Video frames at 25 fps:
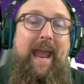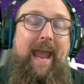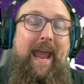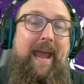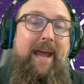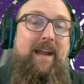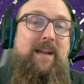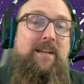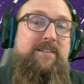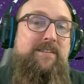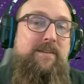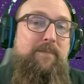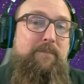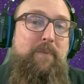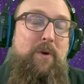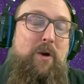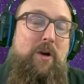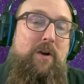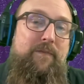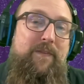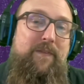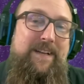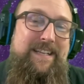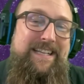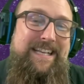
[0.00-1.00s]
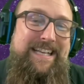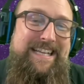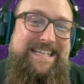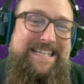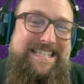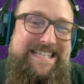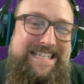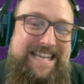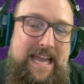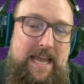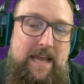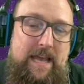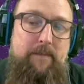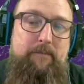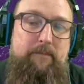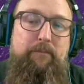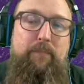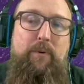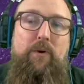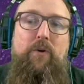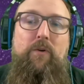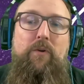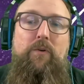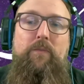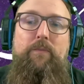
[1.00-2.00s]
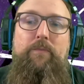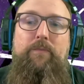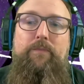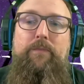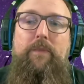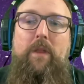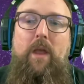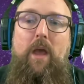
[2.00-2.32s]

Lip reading: And it's a perfect example